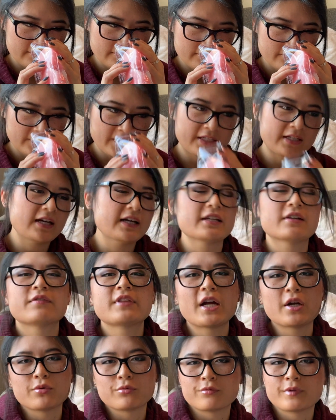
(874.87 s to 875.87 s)
like kind of
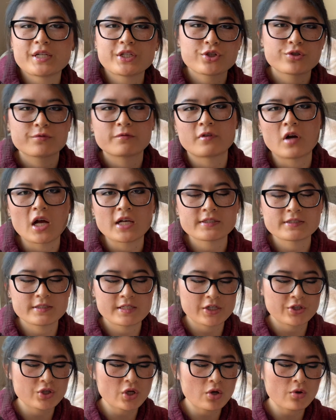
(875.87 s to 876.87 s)
that rich
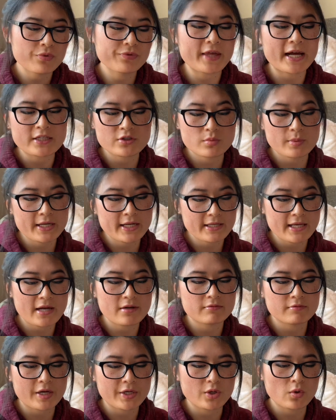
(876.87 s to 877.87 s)
frosting note. That's what I
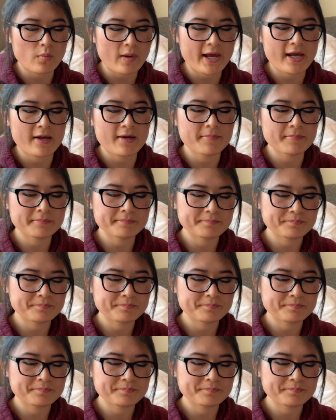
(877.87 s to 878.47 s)
get right away.